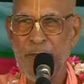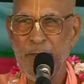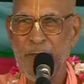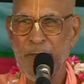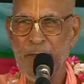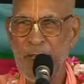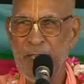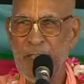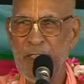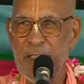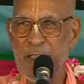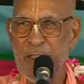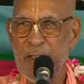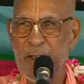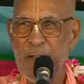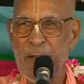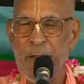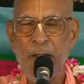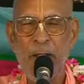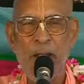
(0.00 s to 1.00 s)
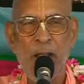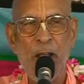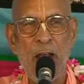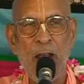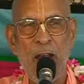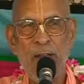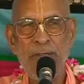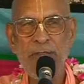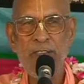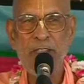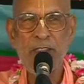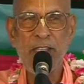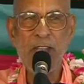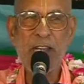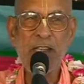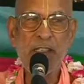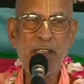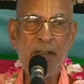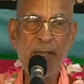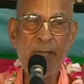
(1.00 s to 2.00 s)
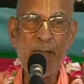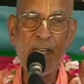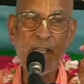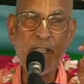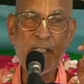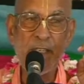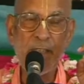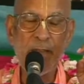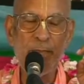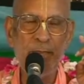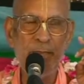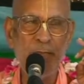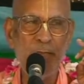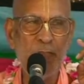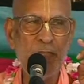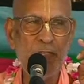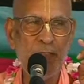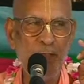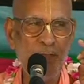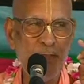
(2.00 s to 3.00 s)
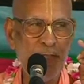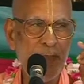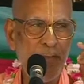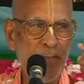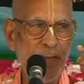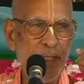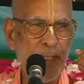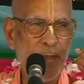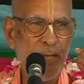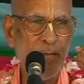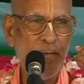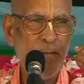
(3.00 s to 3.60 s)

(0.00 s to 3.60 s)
But after that, he met in Puri with me.